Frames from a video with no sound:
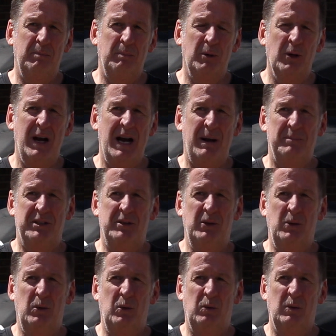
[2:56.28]
perhaps
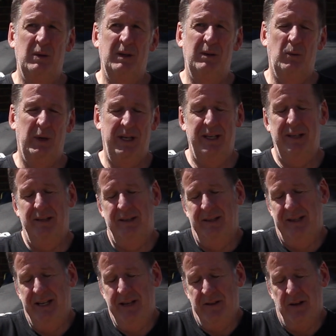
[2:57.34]
do what
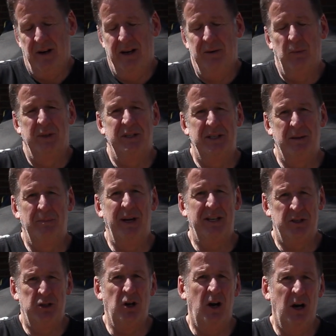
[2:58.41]
he thought was the
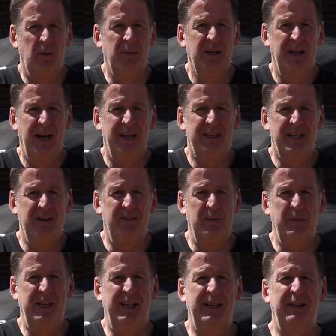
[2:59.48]
best job at giving
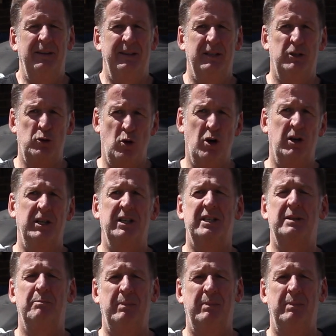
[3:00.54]
me the strongest,